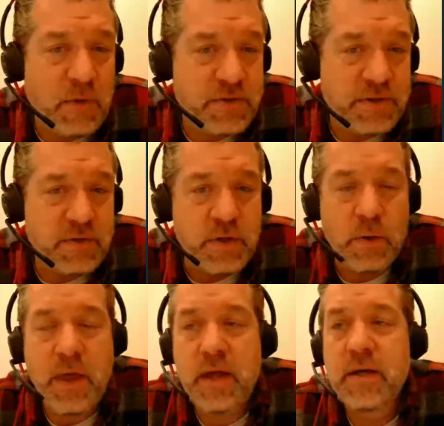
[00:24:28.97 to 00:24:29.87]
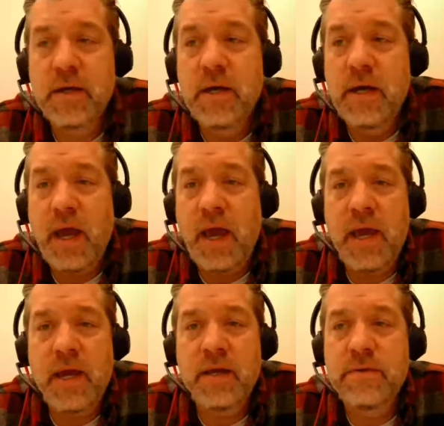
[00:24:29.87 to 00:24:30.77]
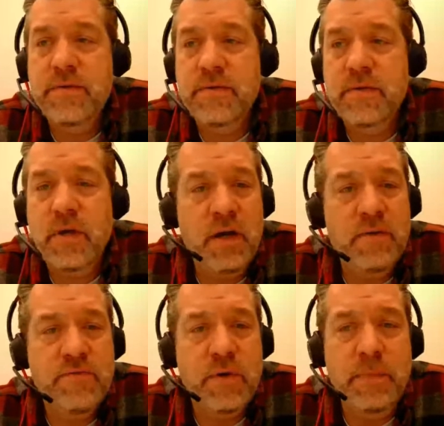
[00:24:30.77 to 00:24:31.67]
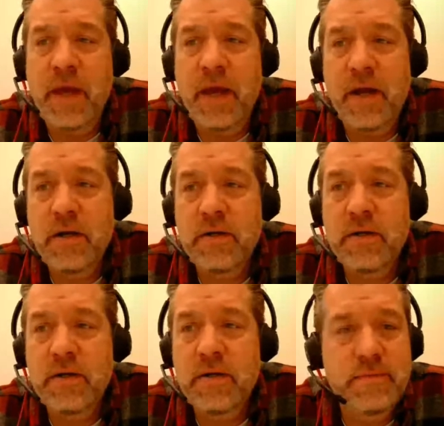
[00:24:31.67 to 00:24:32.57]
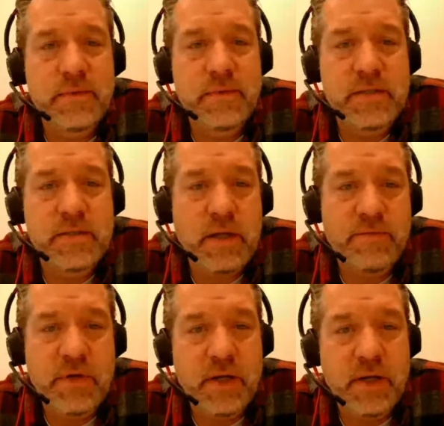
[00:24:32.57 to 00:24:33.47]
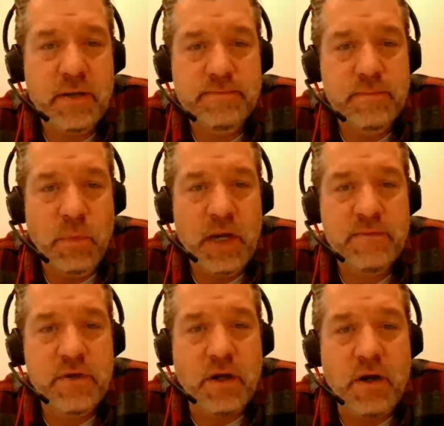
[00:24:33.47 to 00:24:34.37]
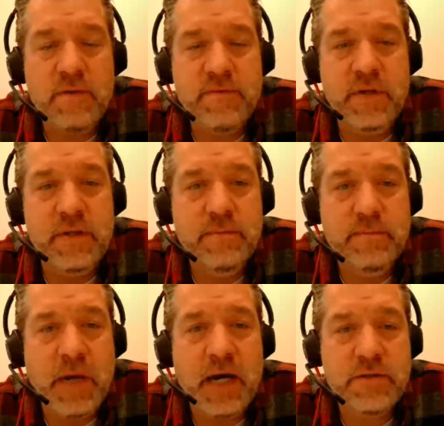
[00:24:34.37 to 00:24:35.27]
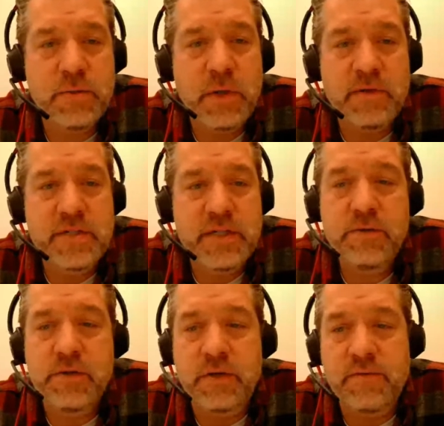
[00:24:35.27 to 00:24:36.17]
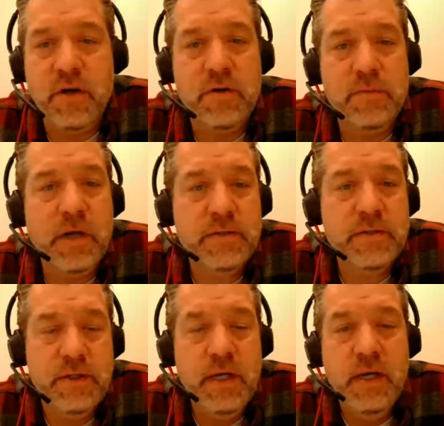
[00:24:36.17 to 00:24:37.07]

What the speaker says: Most of you know that, and from there, they stuff it in a whatever a coffin box or whatever and sell it to you for $100.